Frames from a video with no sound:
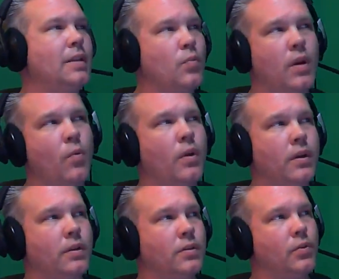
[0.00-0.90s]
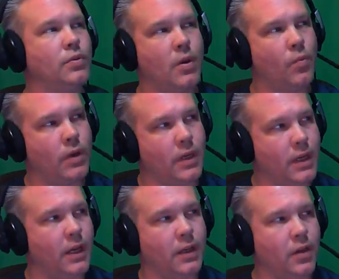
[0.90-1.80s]
That's what I wanted to do, is I wanted to
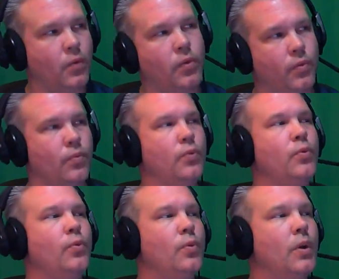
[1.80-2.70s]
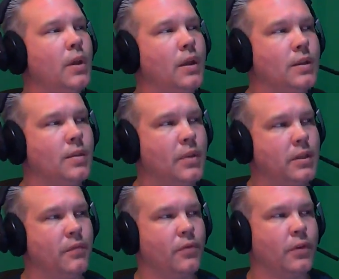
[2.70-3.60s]
kind of go through some of
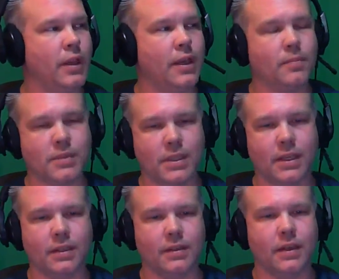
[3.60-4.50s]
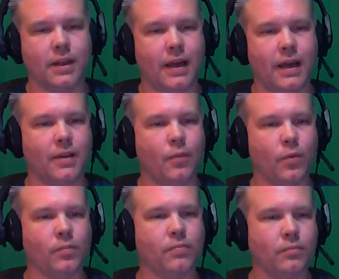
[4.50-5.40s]
the different games that I think
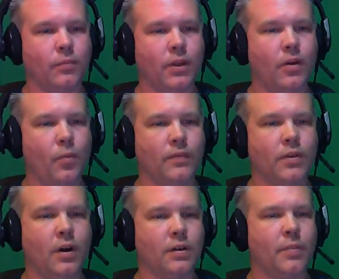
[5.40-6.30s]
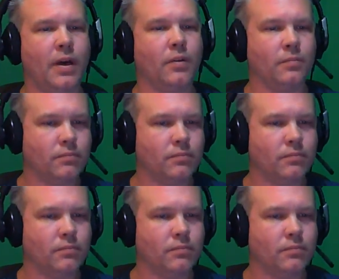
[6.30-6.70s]
we've talked about